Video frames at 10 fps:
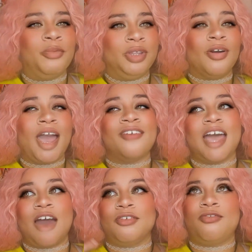We don't have to
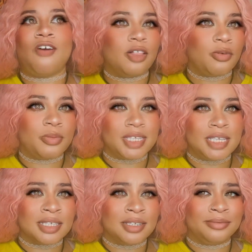have a follow-up
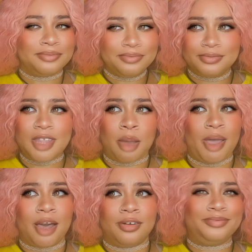season
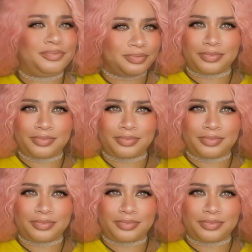about